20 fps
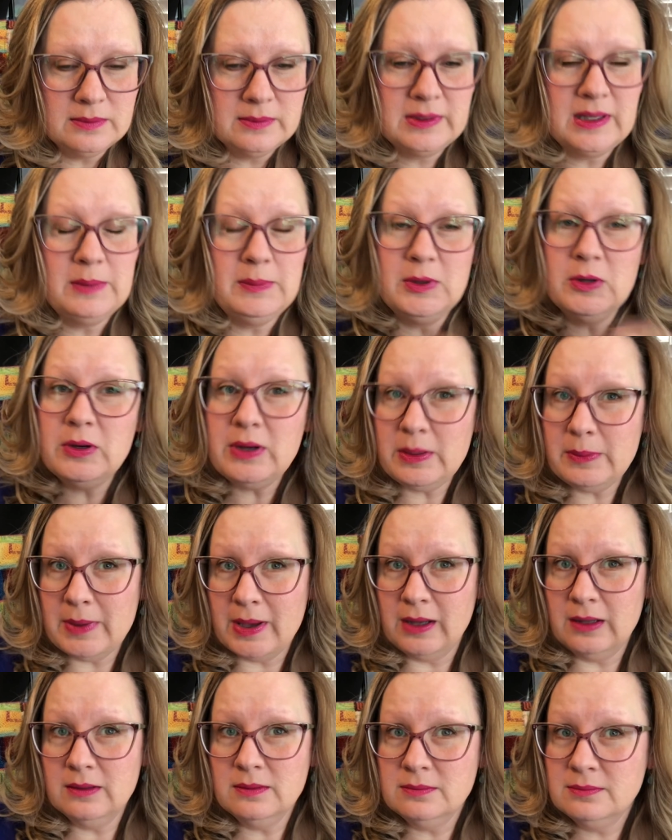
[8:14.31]
Give me your
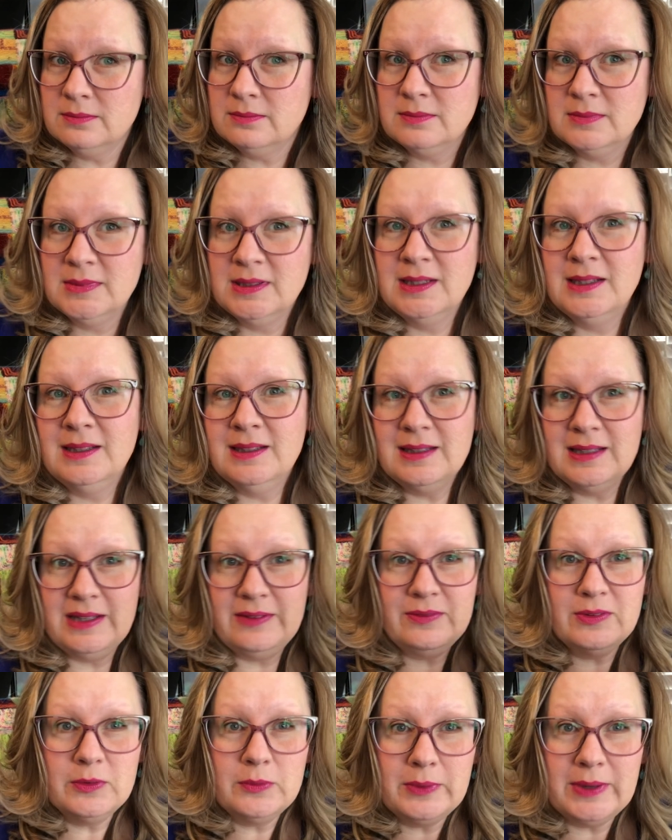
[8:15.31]
email,
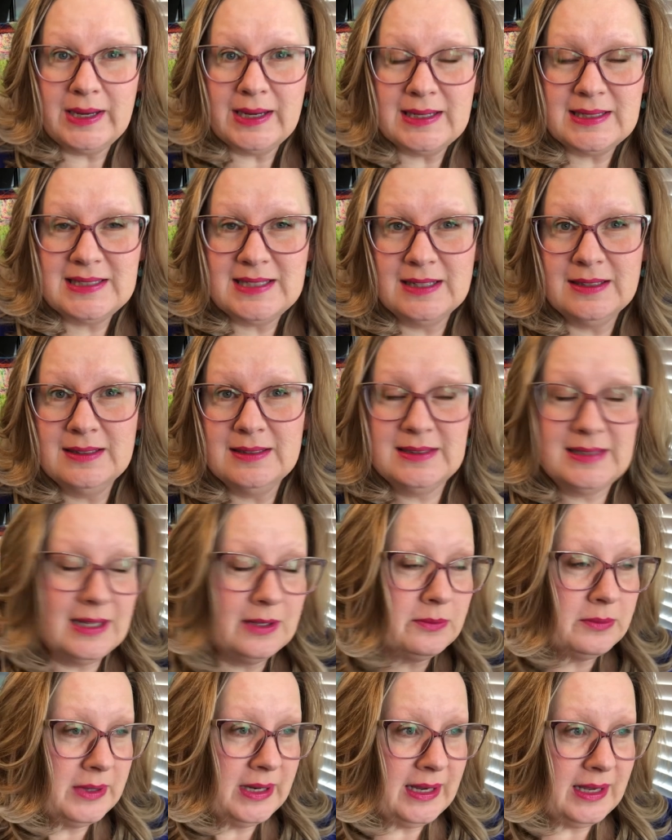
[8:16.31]
leave a Rick,
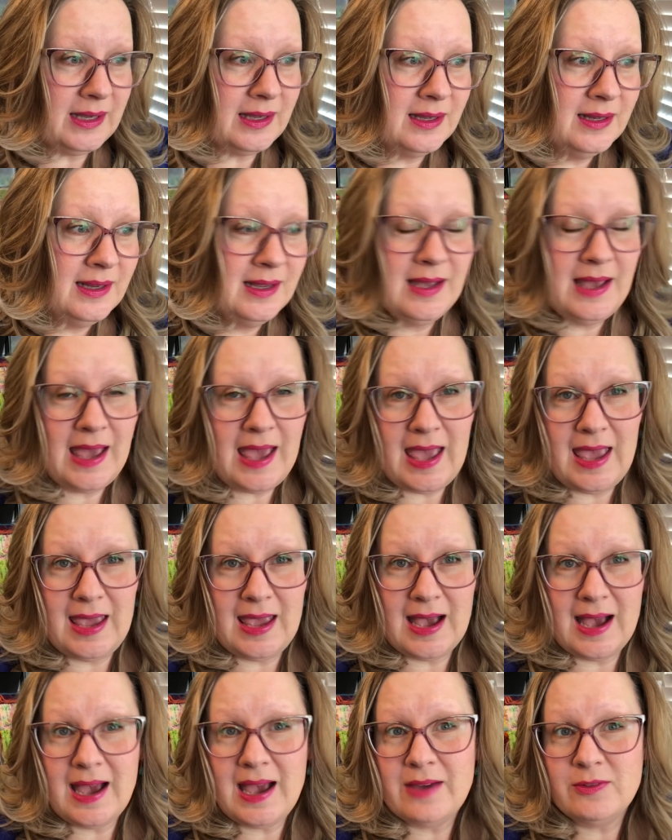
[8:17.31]
tell Rick, hey,
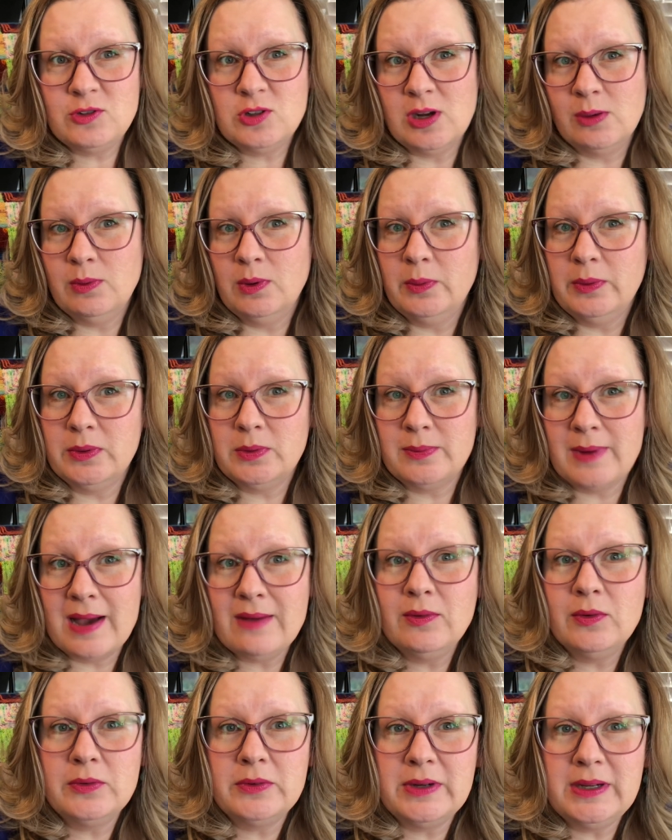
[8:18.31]
I have trouble with
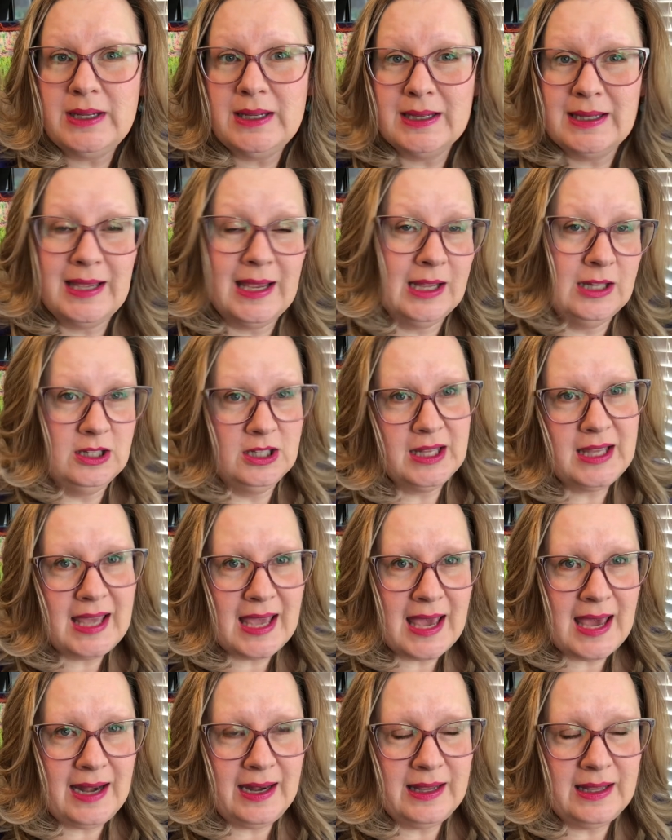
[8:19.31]
Ravelry, I can't look
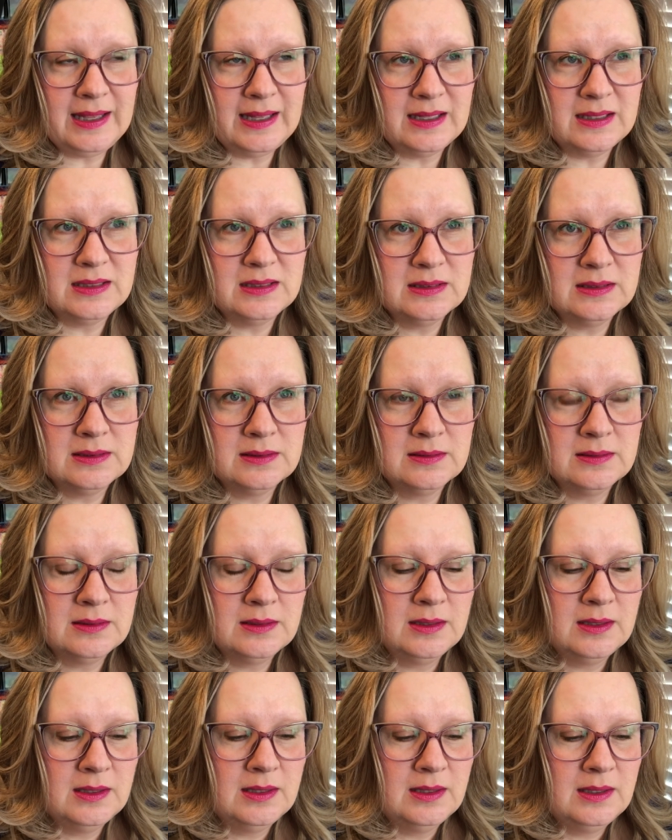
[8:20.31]
at it,
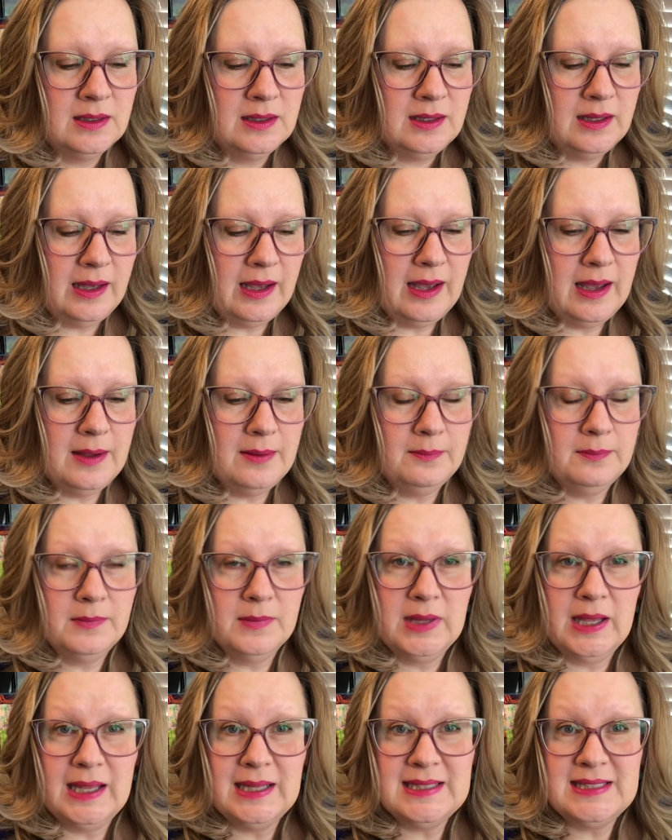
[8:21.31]

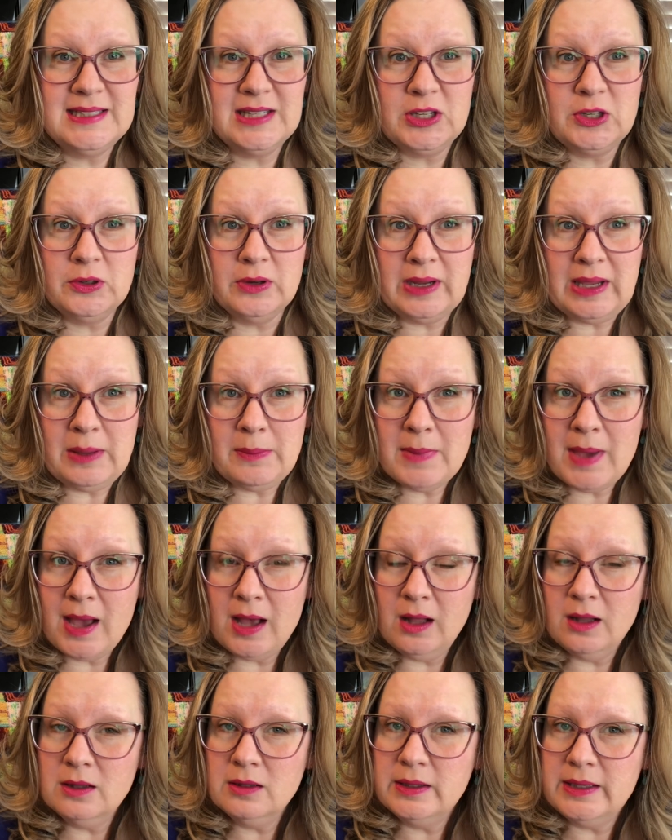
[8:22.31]
and stick your
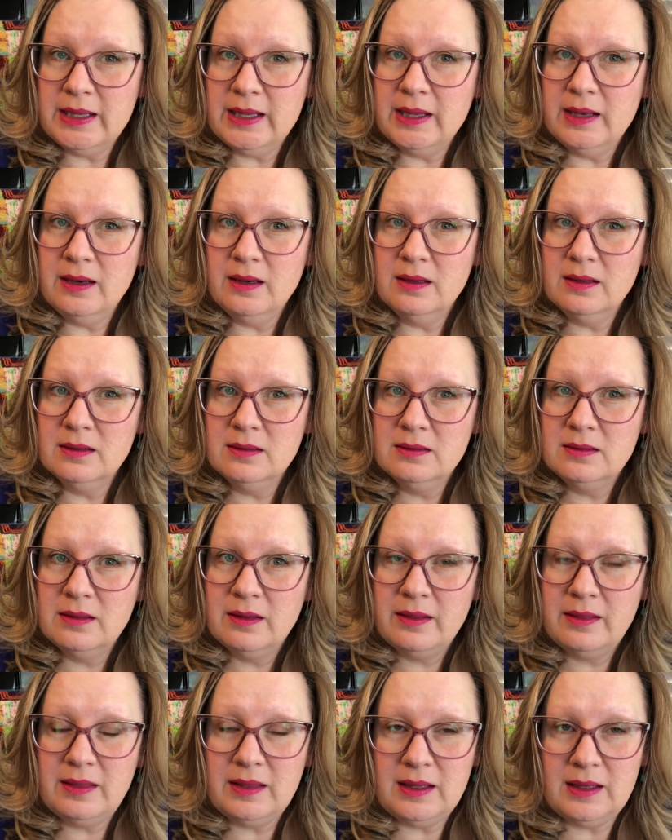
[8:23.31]
email in
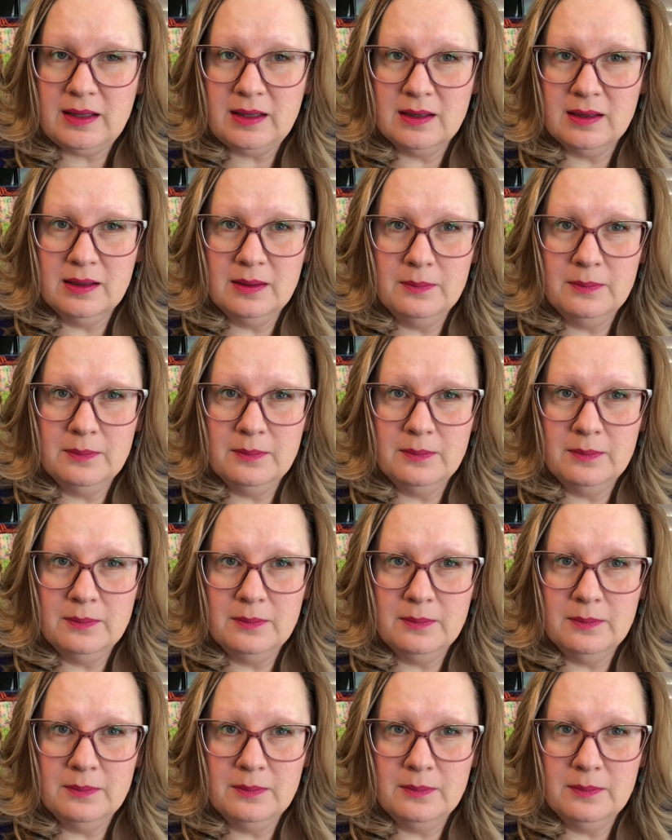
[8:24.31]
the